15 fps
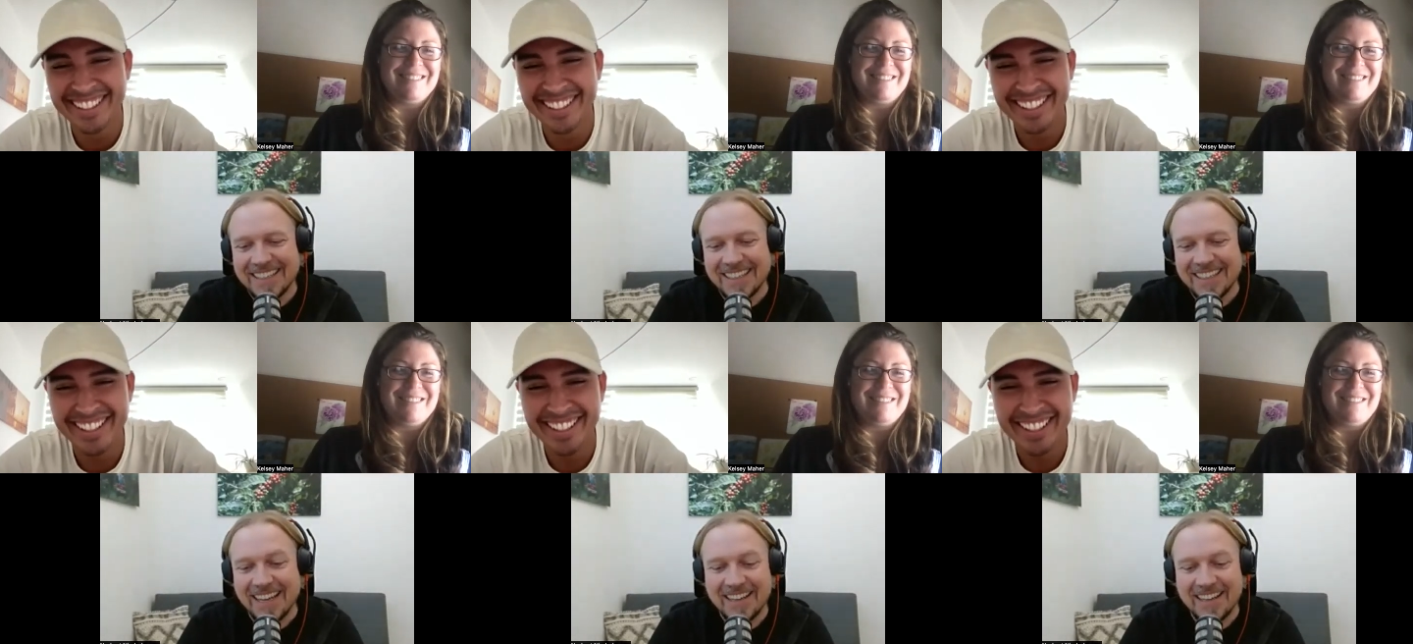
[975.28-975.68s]

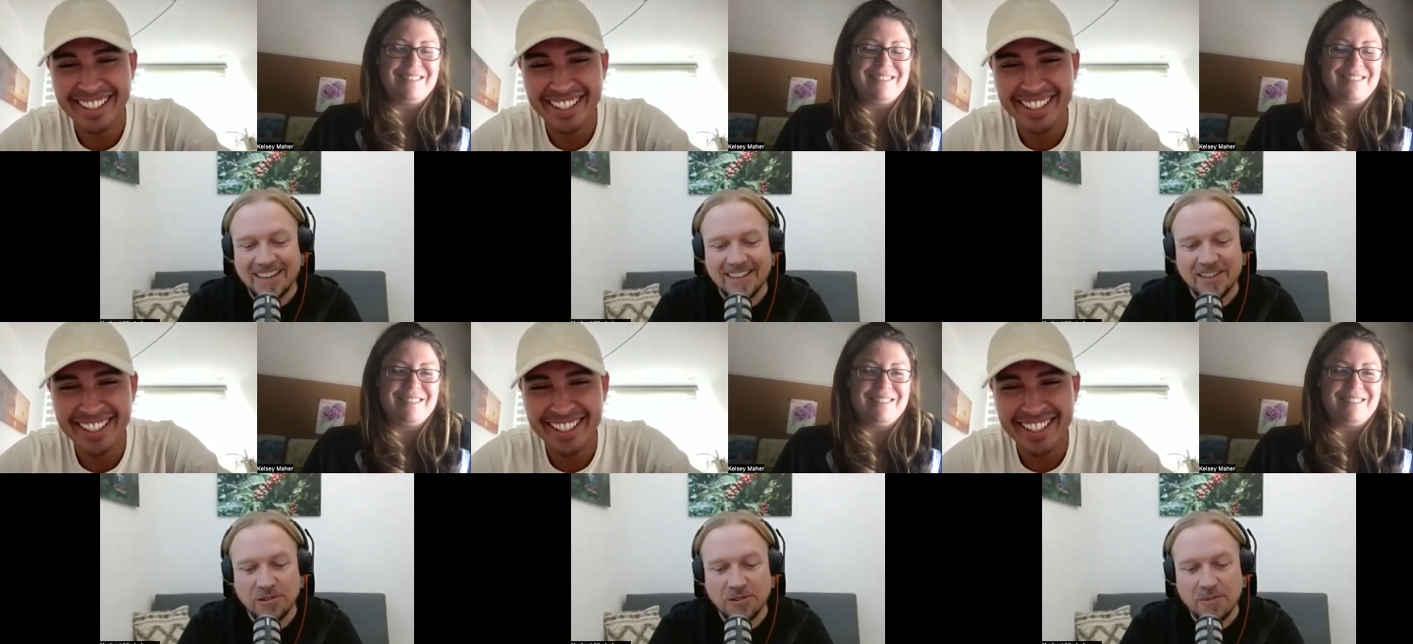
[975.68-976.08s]
Speaker 1: yeah
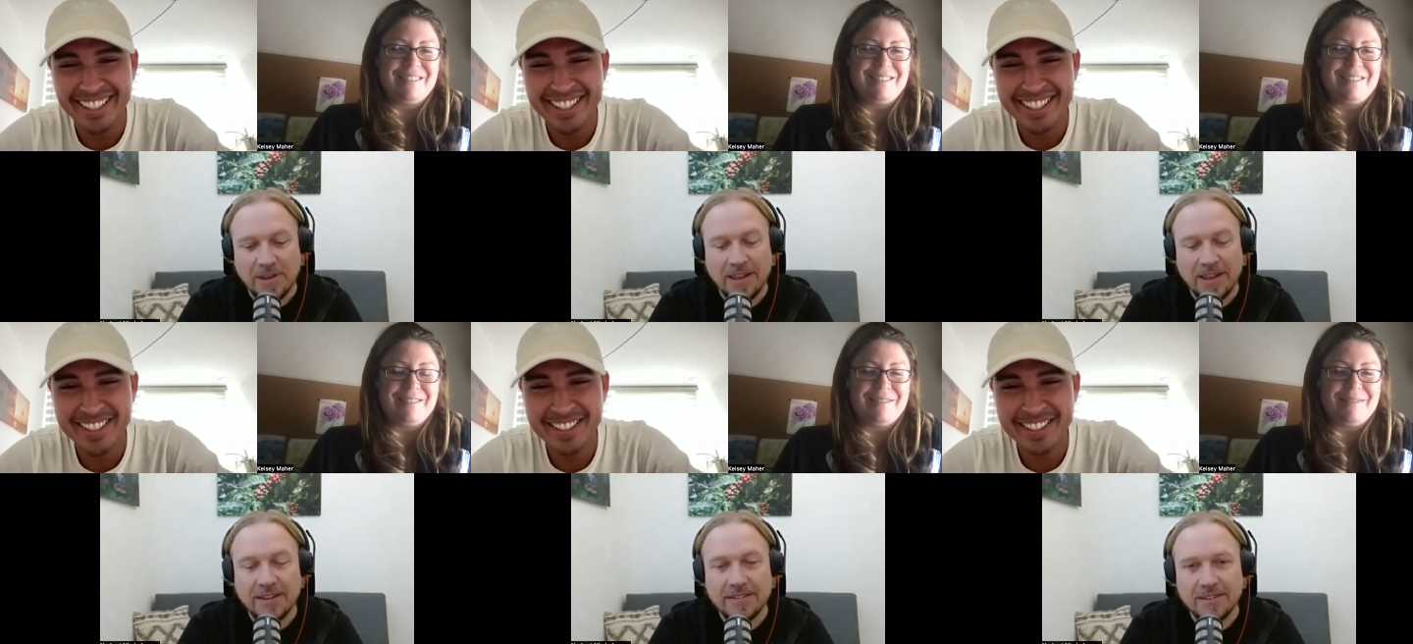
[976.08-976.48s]
cool man
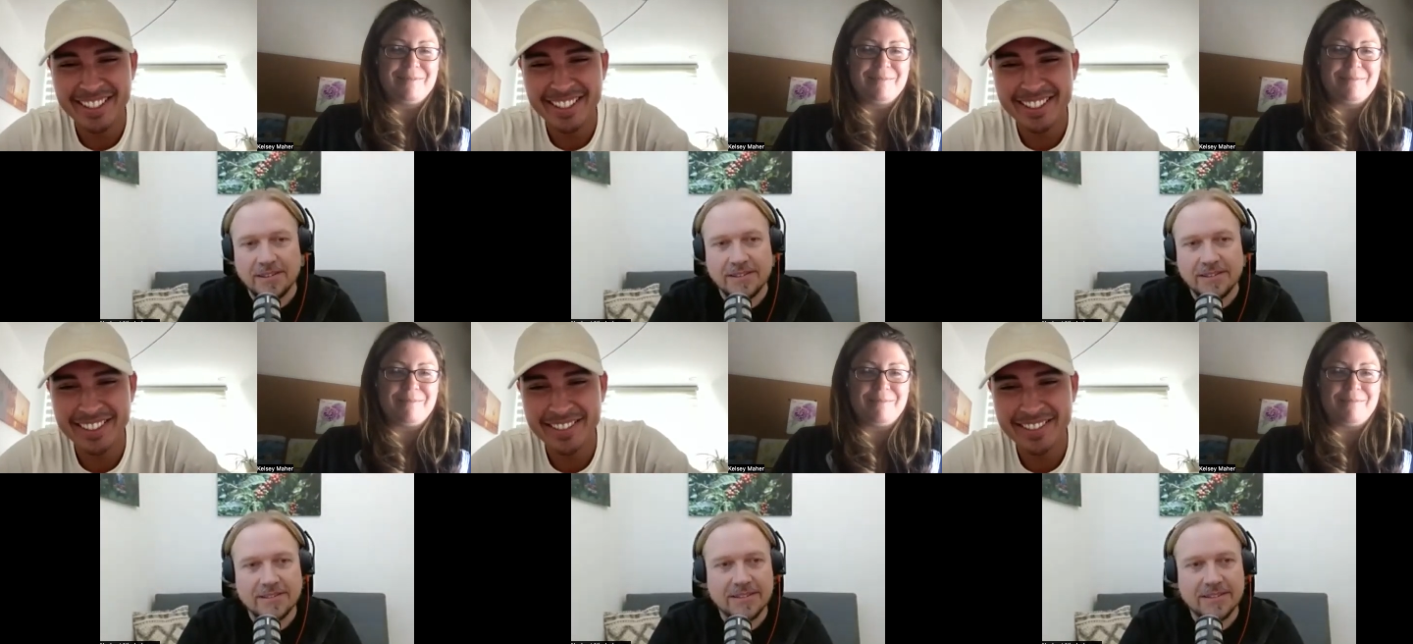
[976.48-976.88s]

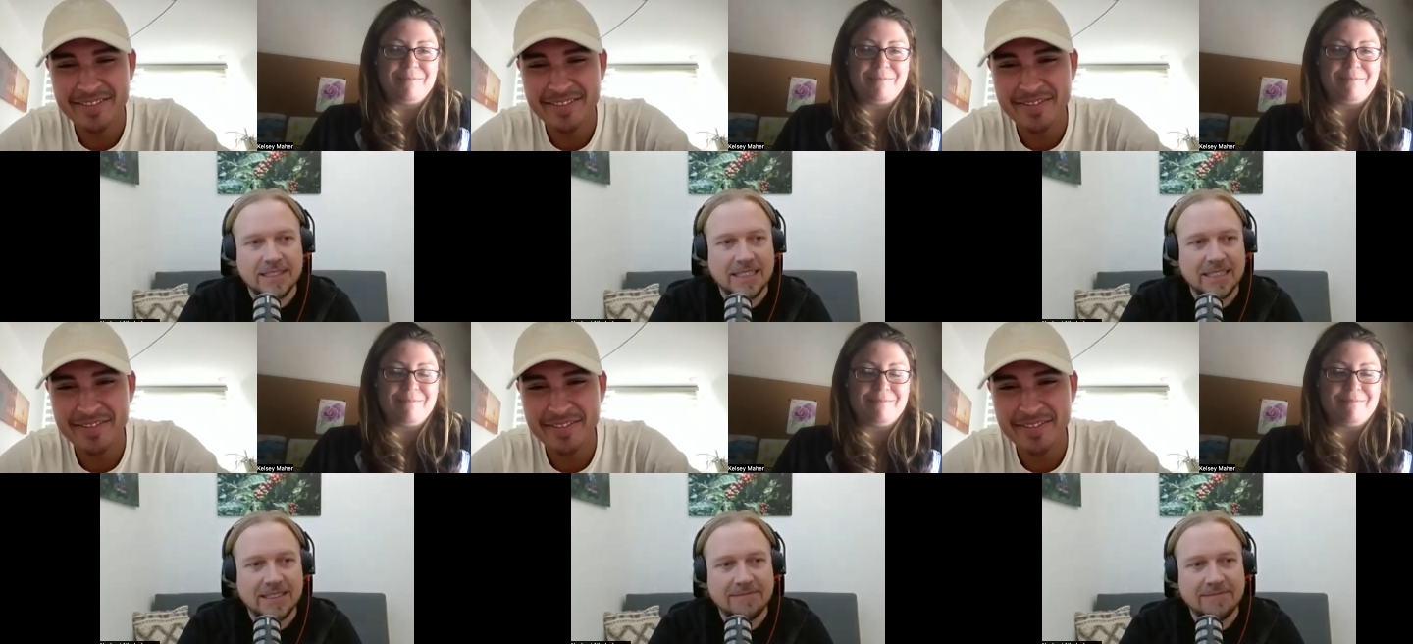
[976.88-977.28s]
so
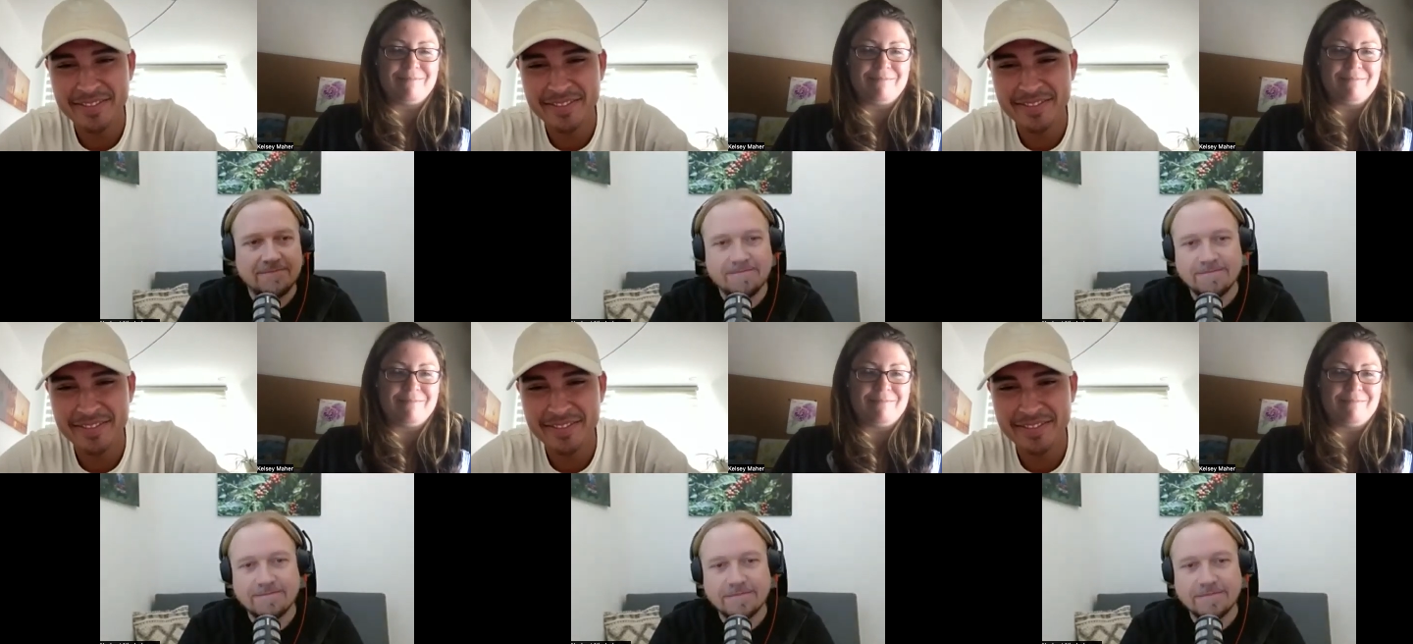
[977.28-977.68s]

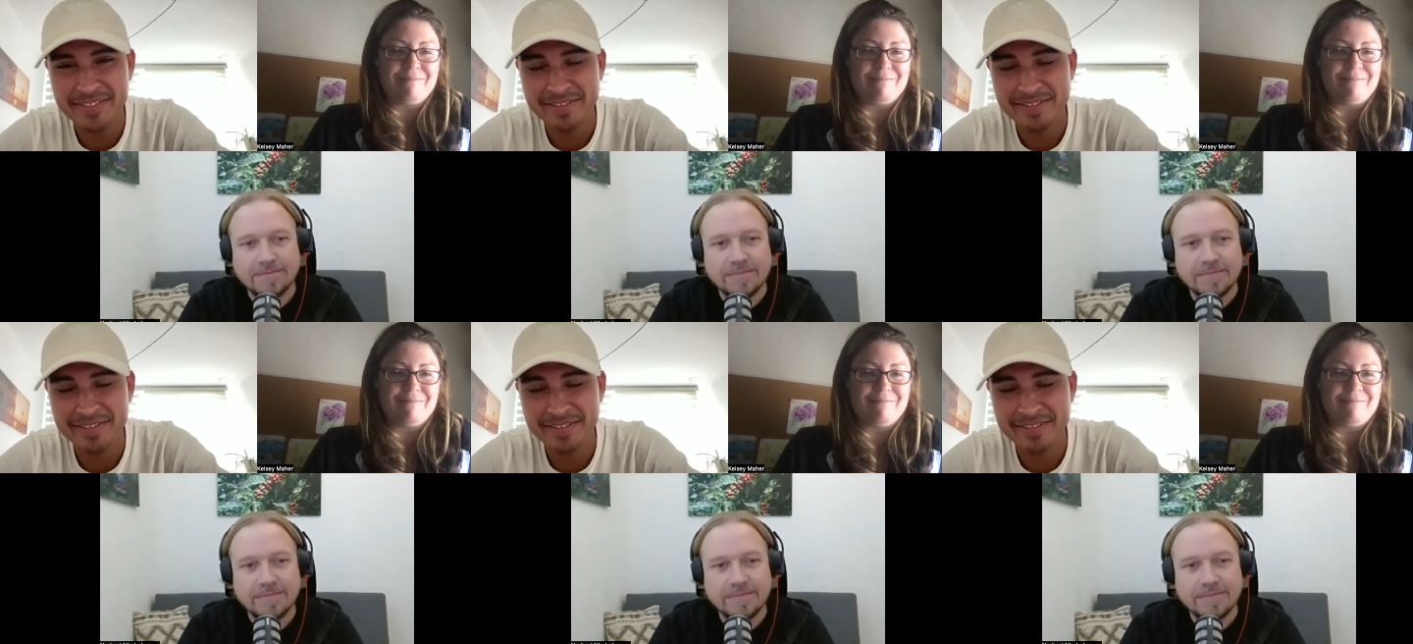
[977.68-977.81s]
um